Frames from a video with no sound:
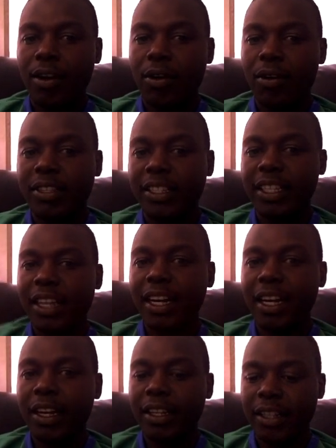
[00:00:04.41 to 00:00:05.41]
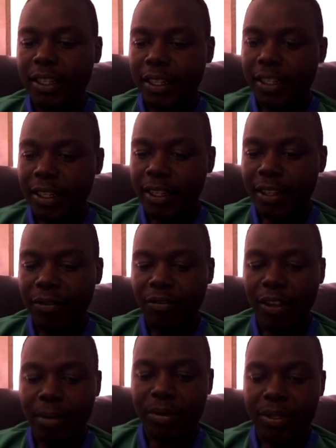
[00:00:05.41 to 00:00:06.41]
auxiliary
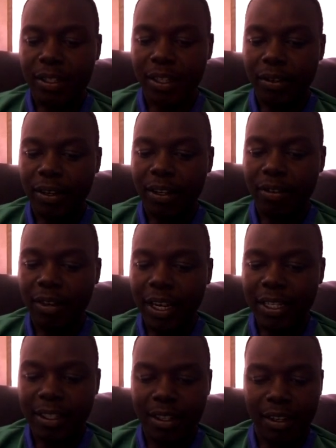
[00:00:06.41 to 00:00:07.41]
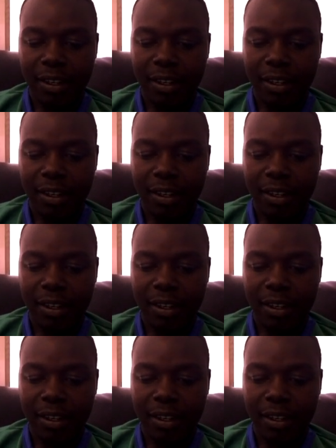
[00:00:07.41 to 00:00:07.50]
verbs. You can write